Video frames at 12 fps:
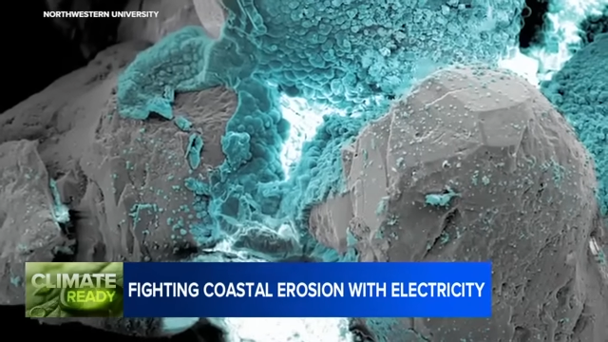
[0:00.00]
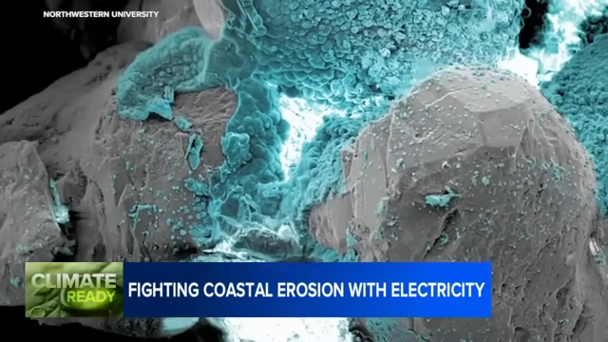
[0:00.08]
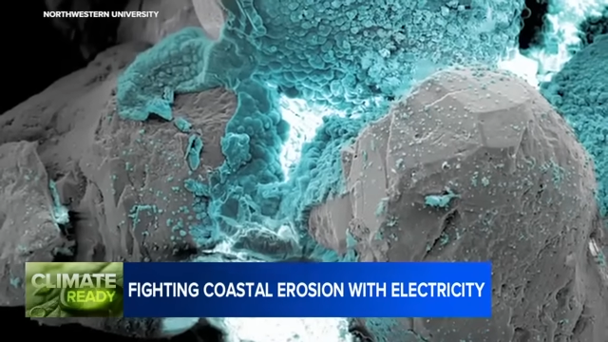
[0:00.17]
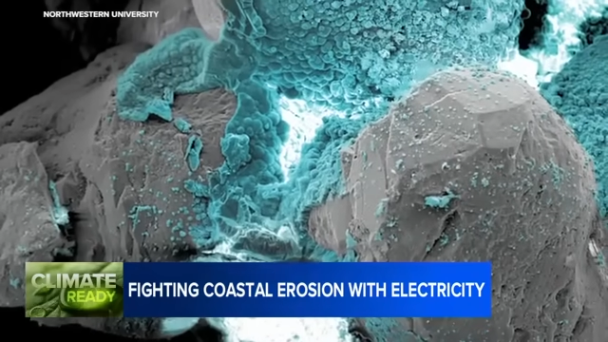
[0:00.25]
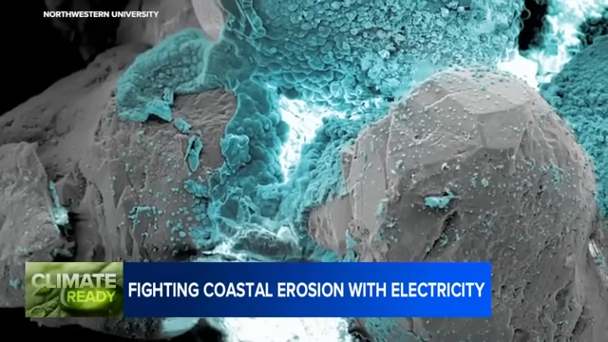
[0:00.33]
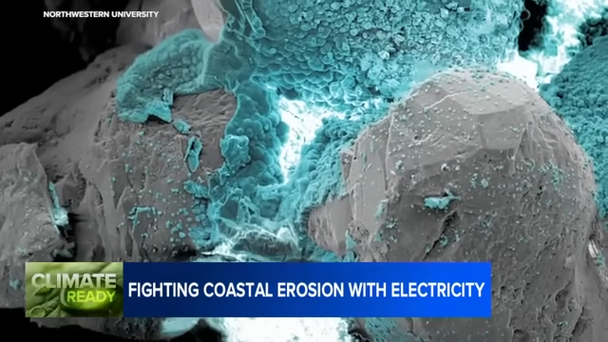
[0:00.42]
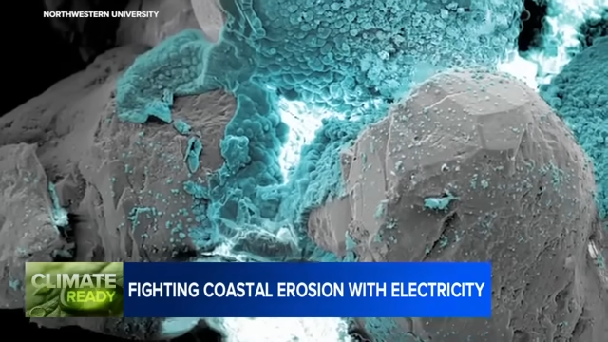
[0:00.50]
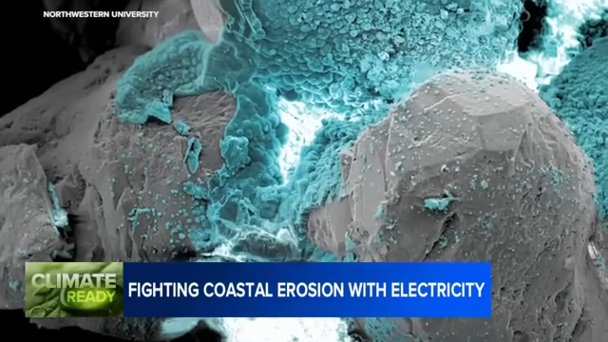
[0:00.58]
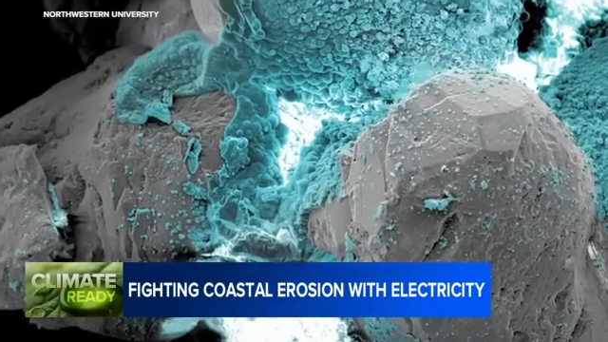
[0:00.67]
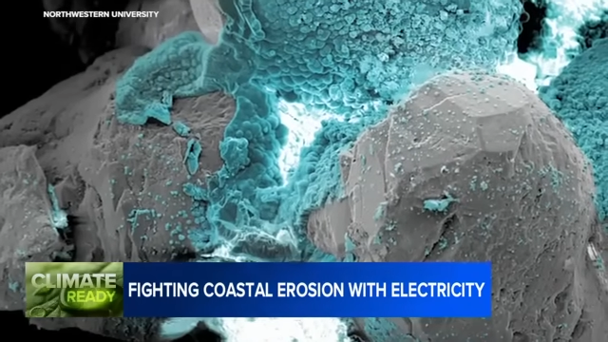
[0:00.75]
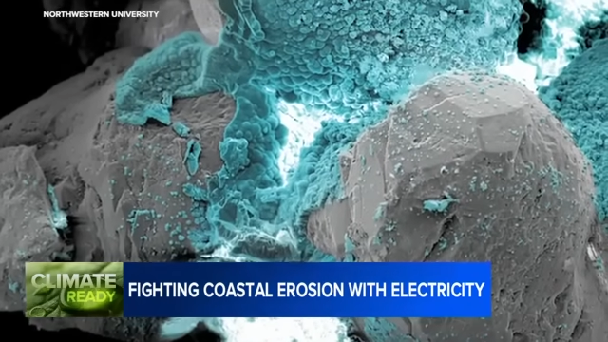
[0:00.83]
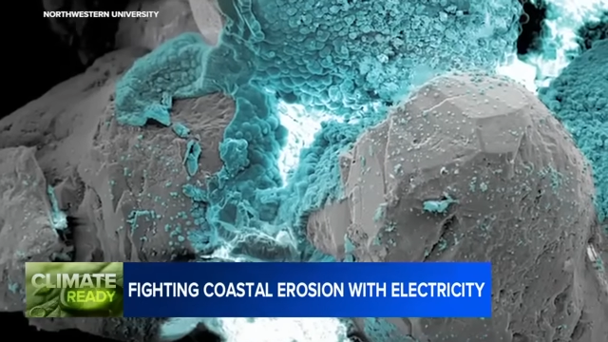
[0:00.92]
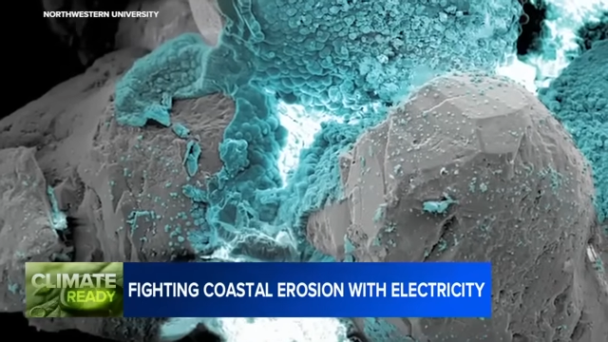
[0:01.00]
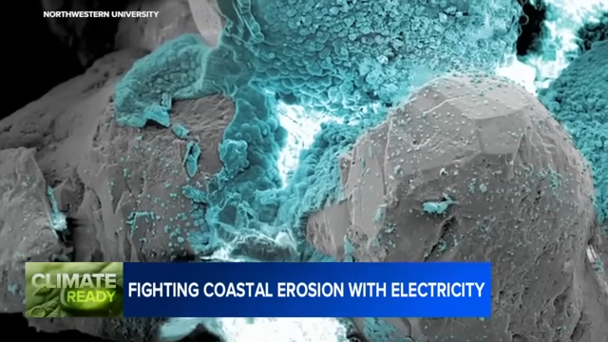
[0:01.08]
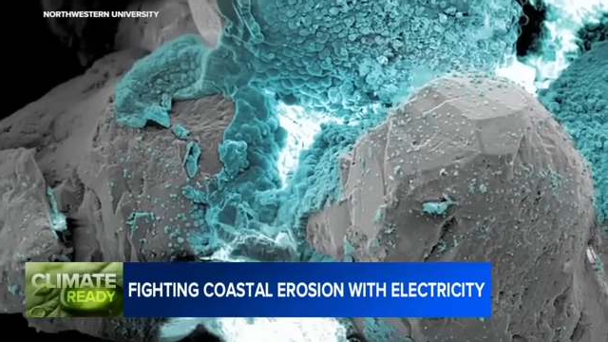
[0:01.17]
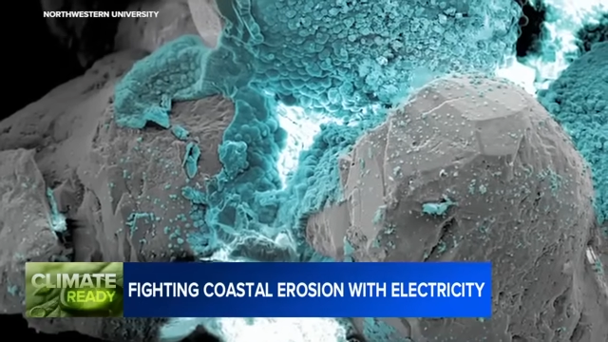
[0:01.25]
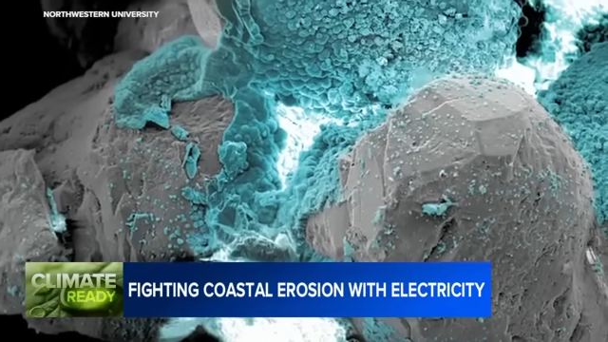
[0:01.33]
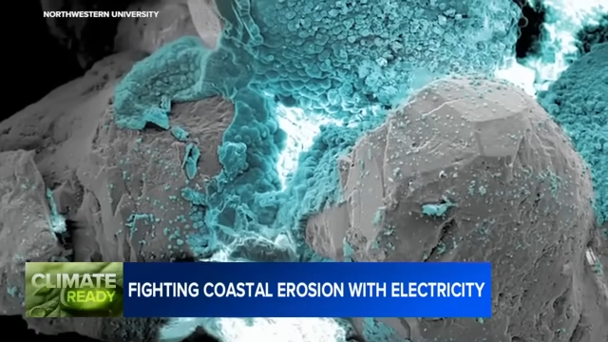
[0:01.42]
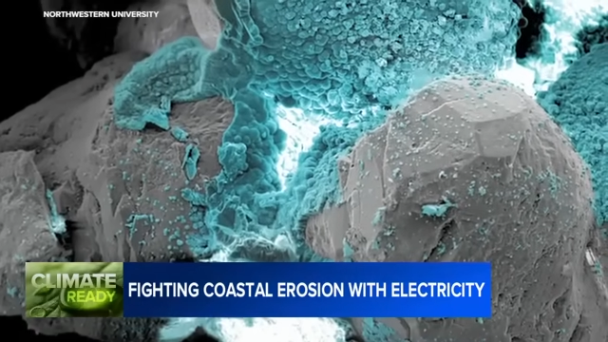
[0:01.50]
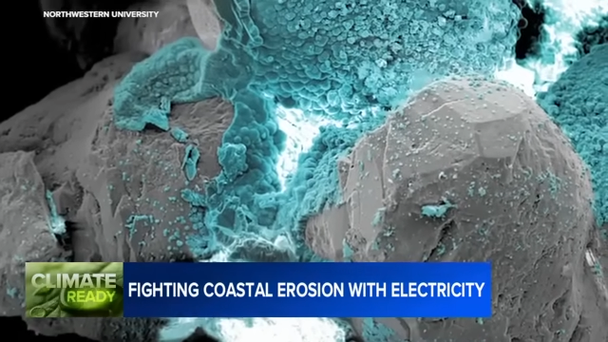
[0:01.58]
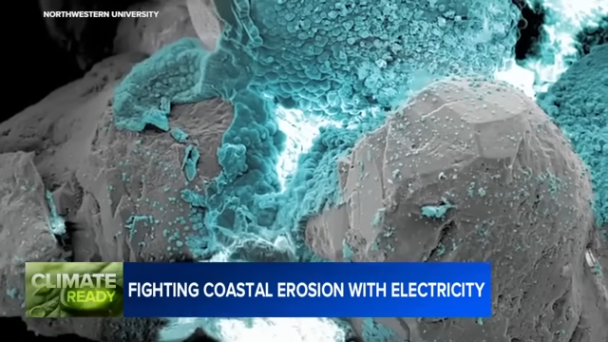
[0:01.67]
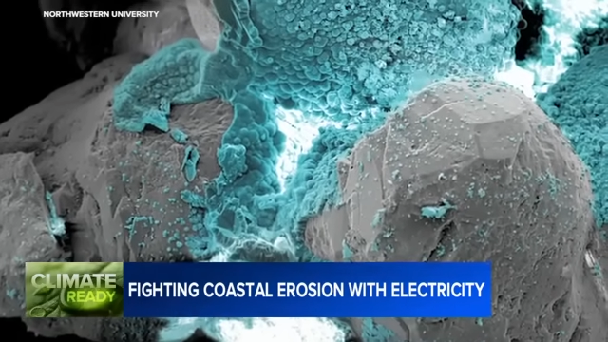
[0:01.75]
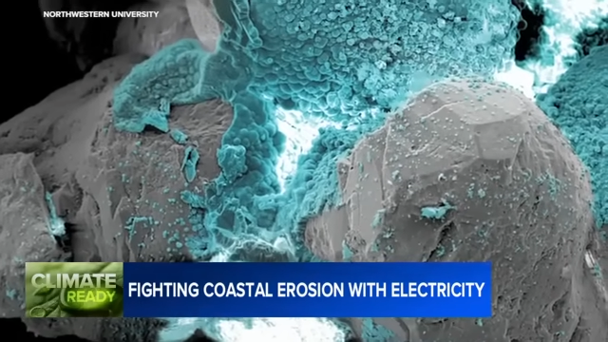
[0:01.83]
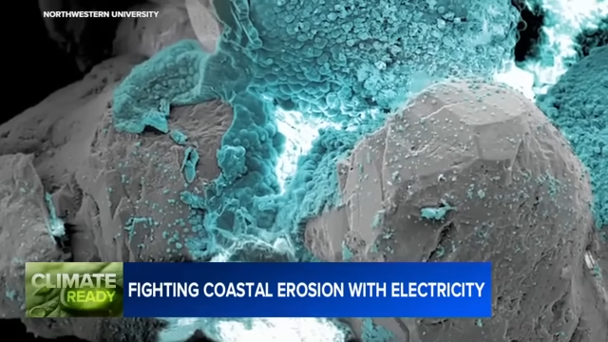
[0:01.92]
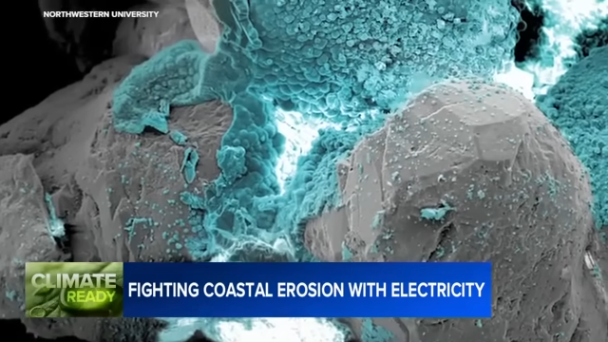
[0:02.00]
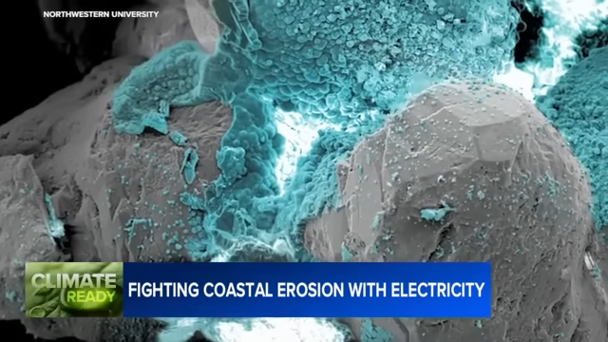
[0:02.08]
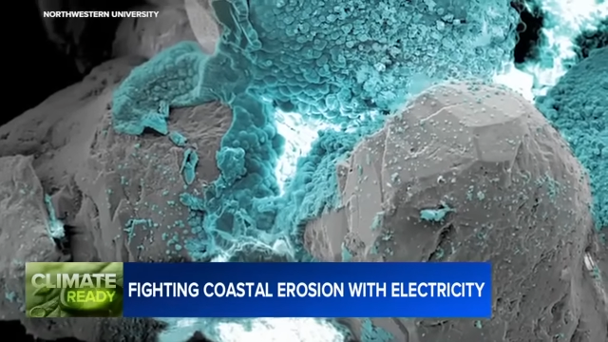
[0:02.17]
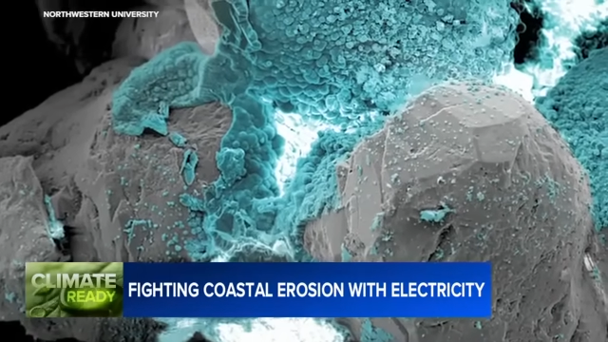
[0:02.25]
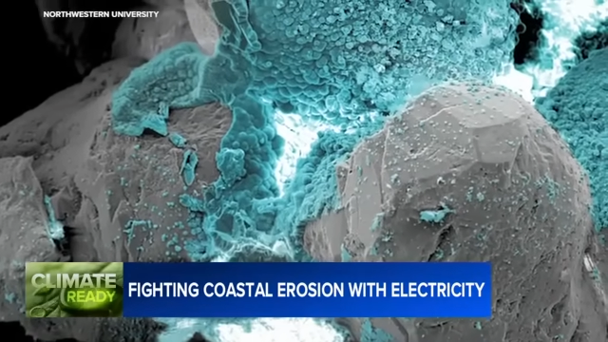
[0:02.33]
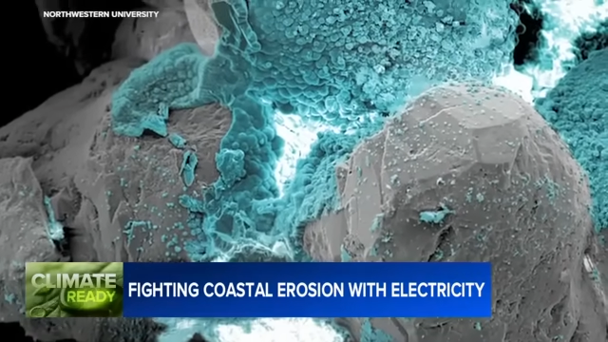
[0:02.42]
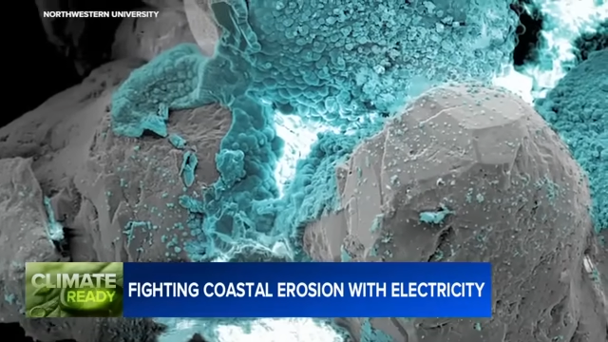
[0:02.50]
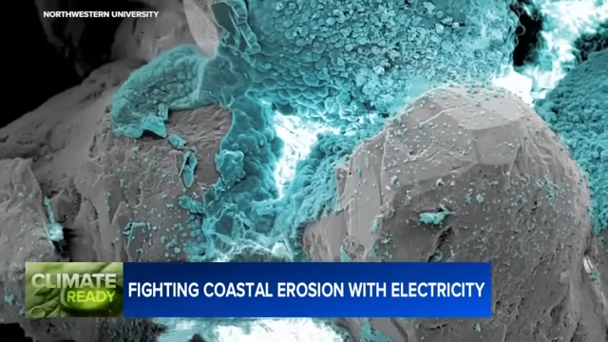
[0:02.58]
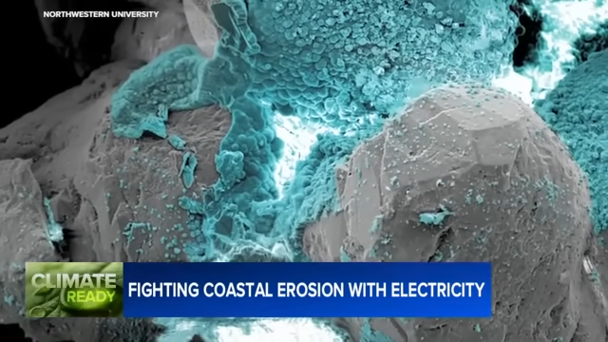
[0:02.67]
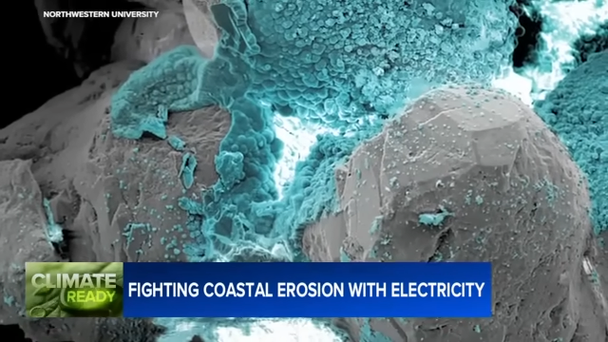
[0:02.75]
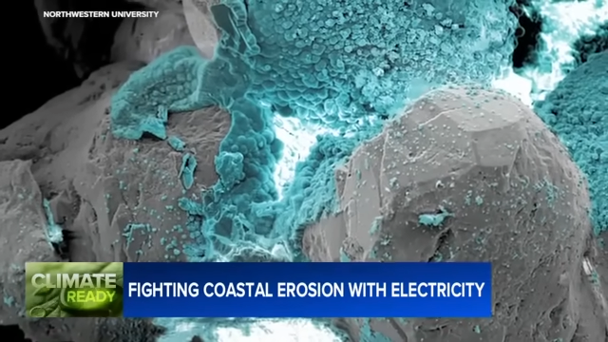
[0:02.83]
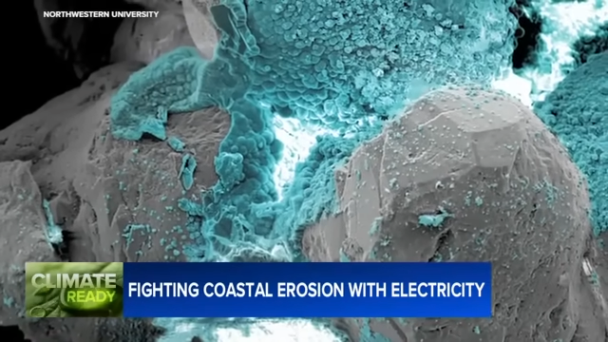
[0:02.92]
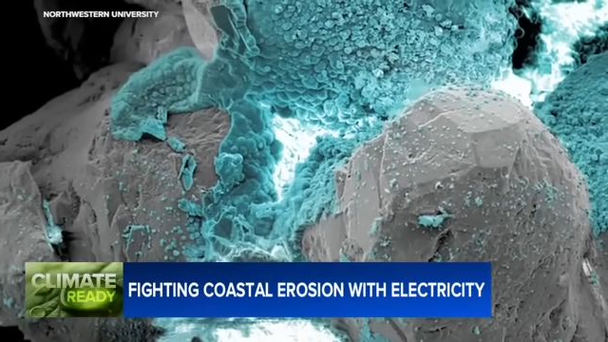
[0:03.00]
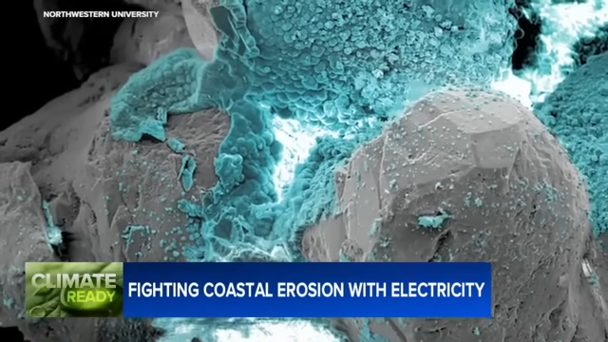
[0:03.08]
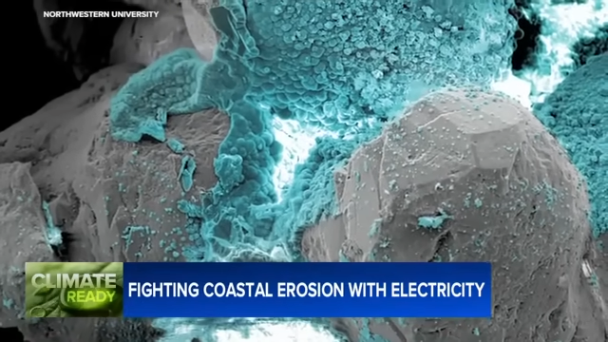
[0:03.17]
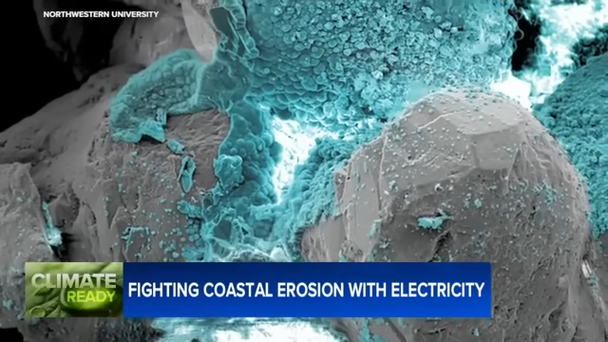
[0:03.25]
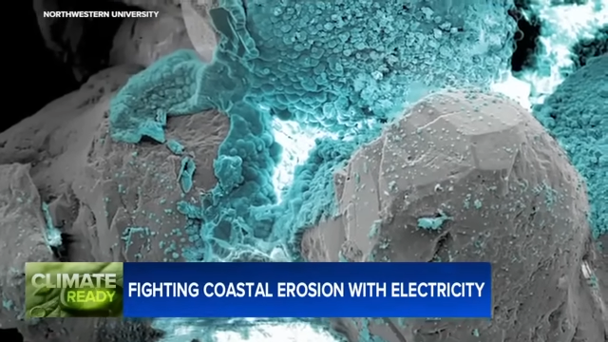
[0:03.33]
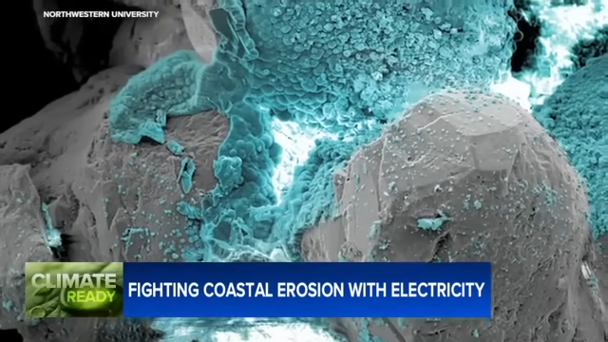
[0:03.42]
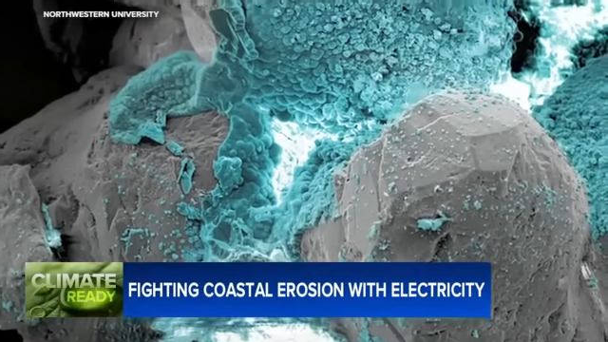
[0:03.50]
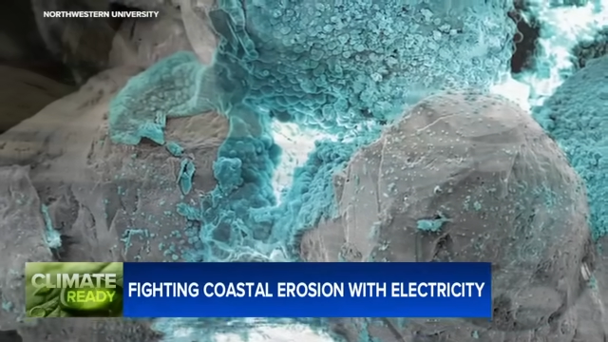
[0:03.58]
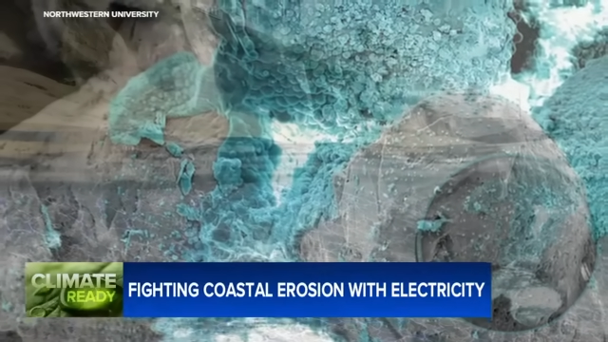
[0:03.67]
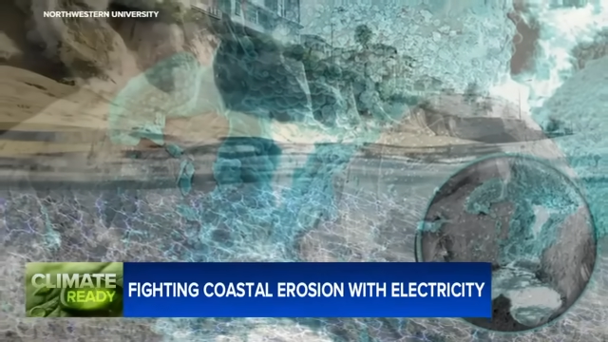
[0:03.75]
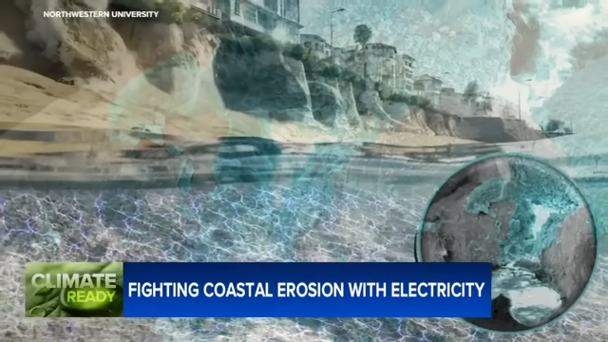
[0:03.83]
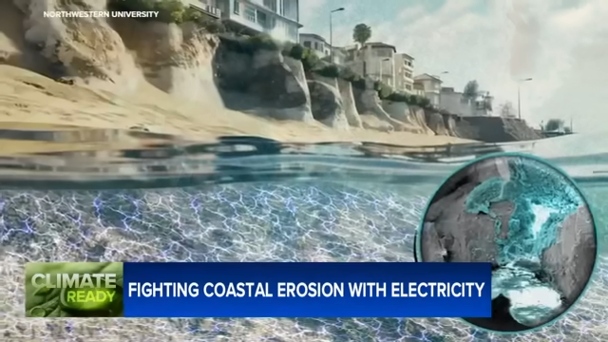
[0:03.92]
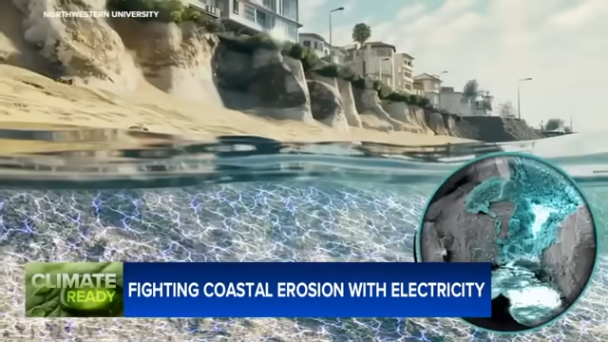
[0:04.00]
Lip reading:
Nobody's mouth can be seen.